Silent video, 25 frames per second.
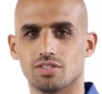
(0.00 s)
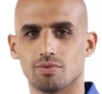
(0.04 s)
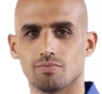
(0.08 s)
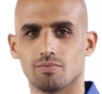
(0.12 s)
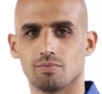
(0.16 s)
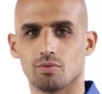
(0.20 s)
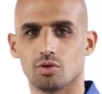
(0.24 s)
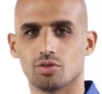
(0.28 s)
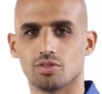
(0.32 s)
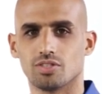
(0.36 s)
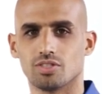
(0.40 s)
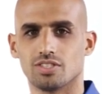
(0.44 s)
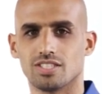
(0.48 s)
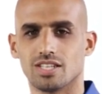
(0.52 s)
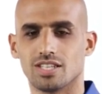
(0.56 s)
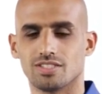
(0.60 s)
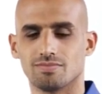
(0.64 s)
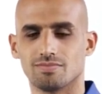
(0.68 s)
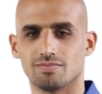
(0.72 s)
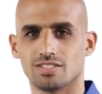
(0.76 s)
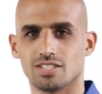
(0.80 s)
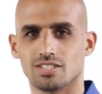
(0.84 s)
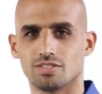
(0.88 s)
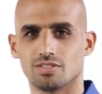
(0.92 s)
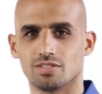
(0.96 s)
Both
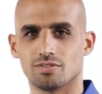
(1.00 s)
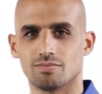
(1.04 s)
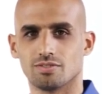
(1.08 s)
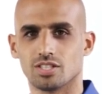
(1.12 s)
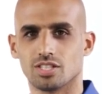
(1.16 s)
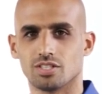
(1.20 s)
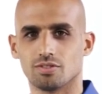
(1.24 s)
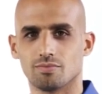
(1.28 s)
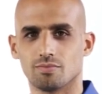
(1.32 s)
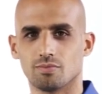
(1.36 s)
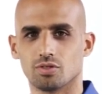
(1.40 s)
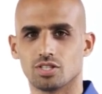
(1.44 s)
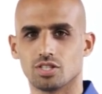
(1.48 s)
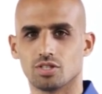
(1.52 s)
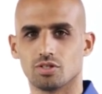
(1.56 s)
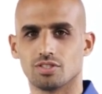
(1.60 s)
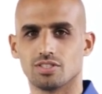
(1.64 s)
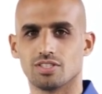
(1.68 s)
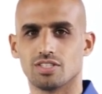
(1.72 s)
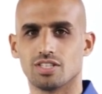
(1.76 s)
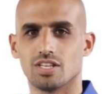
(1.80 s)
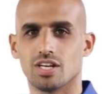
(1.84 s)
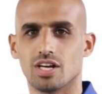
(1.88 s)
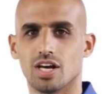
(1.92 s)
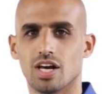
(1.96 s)
SAFE and convertible
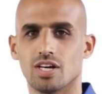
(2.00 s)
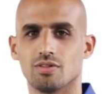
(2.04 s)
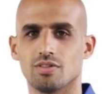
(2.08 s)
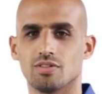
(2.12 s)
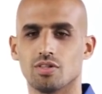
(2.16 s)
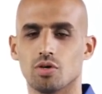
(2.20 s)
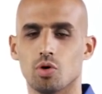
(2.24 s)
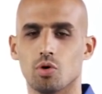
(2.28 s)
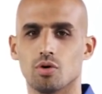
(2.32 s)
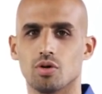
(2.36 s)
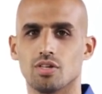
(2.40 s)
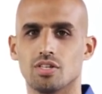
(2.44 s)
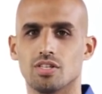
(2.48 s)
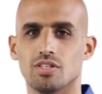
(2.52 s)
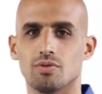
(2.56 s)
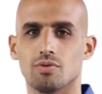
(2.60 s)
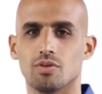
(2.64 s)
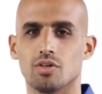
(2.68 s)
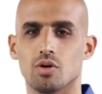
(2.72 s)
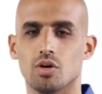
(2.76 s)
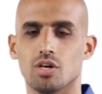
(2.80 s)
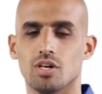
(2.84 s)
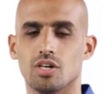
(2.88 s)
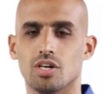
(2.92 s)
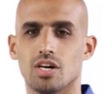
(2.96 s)
notes have clauses
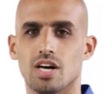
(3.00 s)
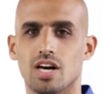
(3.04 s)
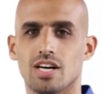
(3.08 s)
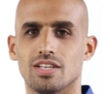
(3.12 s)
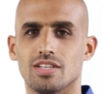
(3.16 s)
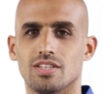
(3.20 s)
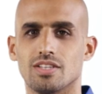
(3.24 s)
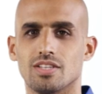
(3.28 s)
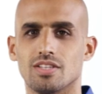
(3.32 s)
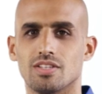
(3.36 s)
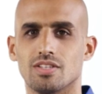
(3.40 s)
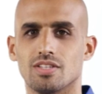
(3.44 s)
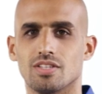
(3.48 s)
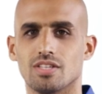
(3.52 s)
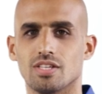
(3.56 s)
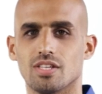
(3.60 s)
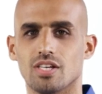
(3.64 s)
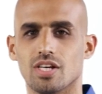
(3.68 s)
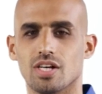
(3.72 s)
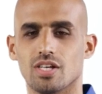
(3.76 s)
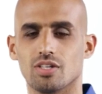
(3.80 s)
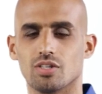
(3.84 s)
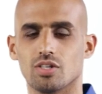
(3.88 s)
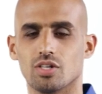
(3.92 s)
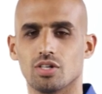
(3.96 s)
for early exits,
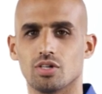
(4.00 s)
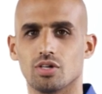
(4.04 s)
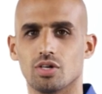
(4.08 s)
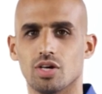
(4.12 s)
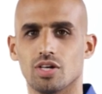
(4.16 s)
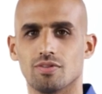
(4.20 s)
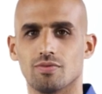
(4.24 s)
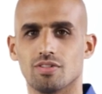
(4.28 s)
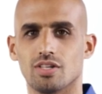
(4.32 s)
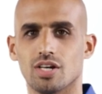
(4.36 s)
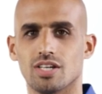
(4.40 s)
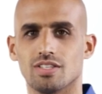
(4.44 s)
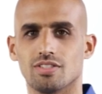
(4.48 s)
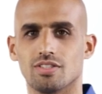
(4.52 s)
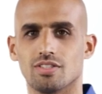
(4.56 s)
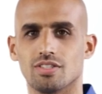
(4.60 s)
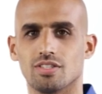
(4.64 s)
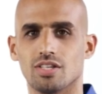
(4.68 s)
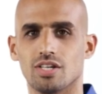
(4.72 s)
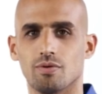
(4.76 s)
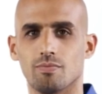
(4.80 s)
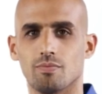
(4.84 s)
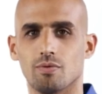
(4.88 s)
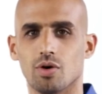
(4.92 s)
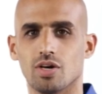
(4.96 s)
ensuring investors
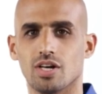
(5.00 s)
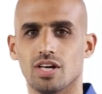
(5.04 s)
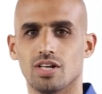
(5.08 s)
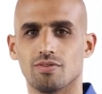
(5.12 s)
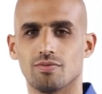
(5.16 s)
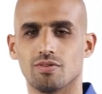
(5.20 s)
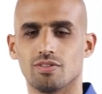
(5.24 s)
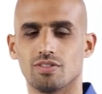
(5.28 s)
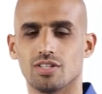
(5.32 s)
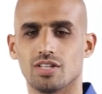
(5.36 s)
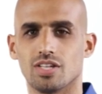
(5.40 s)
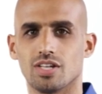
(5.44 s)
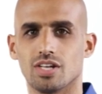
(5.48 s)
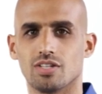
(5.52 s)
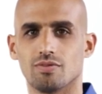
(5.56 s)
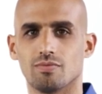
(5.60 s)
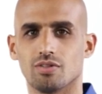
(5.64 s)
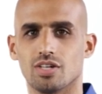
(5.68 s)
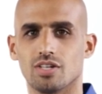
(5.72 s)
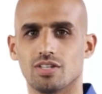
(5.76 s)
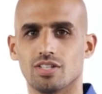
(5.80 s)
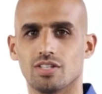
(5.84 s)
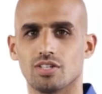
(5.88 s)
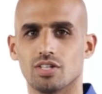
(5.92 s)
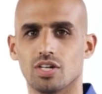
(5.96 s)
get payouts if
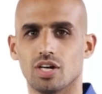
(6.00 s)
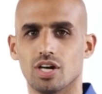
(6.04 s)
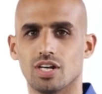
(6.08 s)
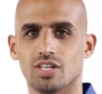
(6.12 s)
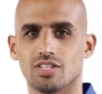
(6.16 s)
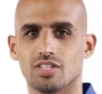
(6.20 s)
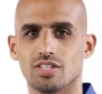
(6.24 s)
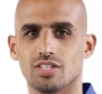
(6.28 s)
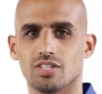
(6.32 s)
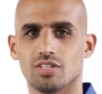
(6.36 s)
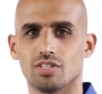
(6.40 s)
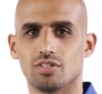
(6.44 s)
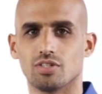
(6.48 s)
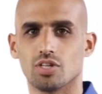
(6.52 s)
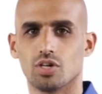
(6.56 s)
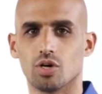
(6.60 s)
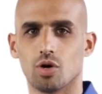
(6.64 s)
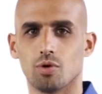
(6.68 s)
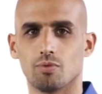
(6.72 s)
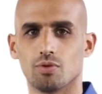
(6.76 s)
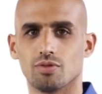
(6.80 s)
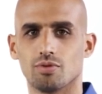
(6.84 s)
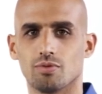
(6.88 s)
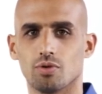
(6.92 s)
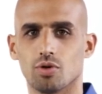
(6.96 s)
there's a change in control
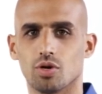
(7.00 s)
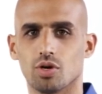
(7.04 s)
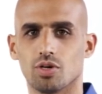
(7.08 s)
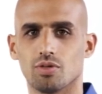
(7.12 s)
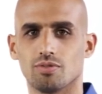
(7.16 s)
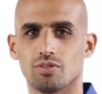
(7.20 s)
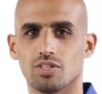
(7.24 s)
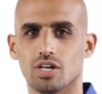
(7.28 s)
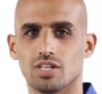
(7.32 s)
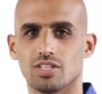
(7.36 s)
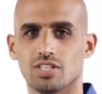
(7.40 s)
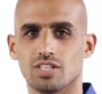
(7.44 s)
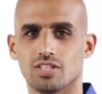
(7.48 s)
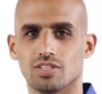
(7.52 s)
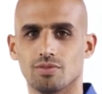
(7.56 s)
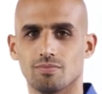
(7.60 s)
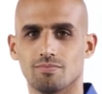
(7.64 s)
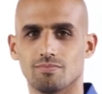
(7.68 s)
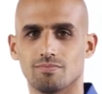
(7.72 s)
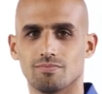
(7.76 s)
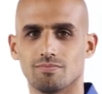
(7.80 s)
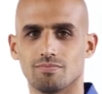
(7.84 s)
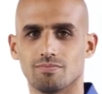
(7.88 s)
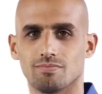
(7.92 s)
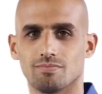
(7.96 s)
before conversion.
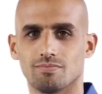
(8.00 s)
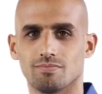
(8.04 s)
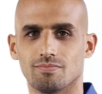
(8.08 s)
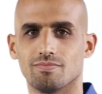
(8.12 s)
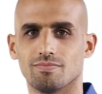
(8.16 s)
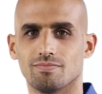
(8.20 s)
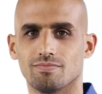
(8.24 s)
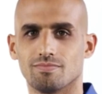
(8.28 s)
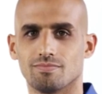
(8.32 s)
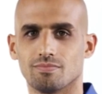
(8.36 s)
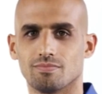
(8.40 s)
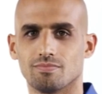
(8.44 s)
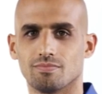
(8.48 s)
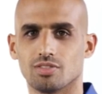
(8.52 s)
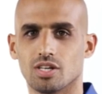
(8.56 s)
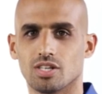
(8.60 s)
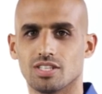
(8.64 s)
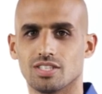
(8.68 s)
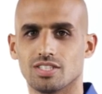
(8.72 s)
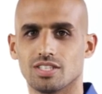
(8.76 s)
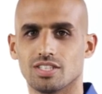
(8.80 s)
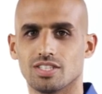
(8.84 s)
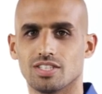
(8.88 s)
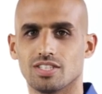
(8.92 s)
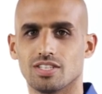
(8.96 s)

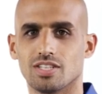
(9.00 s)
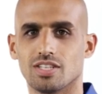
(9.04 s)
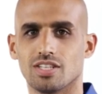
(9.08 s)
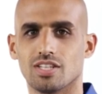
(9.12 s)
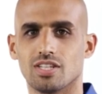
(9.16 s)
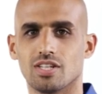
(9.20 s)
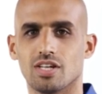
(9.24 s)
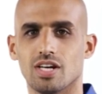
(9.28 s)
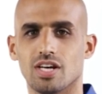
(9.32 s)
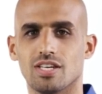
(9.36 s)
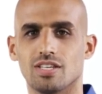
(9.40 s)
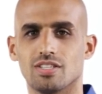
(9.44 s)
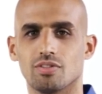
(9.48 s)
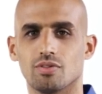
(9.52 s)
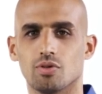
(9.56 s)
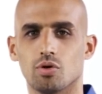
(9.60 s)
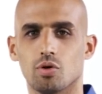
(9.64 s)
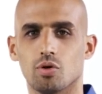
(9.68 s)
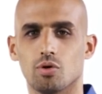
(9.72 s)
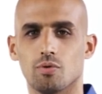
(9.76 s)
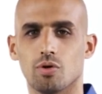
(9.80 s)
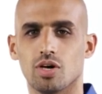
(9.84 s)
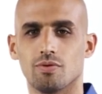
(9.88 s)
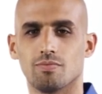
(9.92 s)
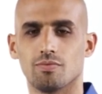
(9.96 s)
Finally, let's talk
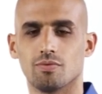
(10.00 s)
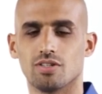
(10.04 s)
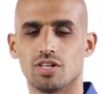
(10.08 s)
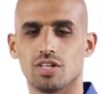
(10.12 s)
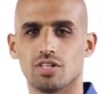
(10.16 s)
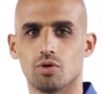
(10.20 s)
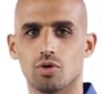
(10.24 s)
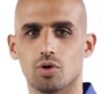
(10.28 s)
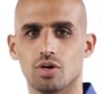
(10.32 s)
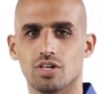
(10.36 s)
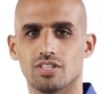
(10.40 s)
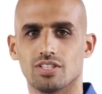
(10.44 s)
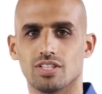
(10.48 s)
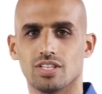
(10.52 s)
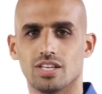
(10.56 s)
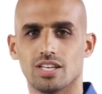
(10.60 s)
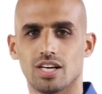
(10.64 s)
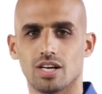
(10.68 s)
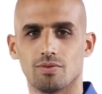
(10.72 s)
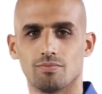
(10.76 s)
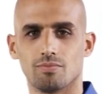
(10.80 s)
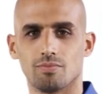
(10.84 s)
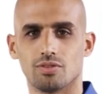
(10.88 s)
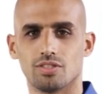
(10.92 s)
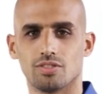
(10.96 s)
about valuation
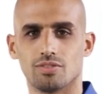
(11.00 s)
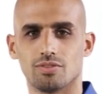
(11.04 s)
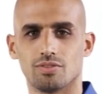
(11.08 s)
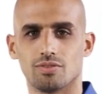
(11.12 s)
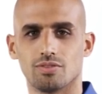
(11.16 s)
caps.